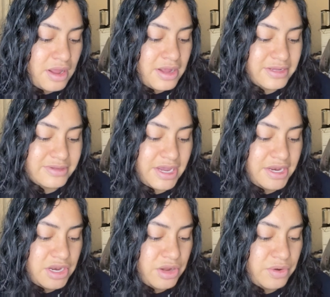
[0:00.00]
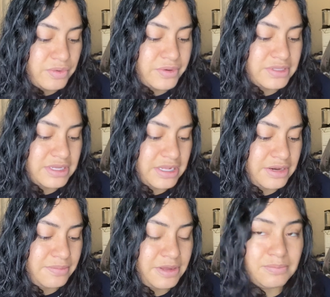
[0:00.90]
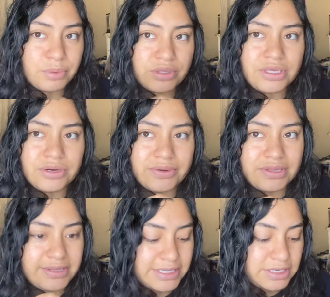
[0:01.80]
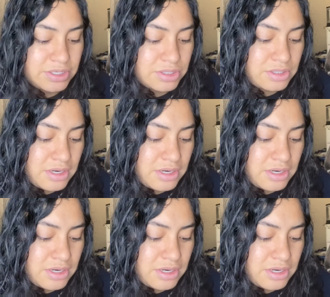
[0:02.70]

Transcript: because I know it's a little bit bulkier and thicker,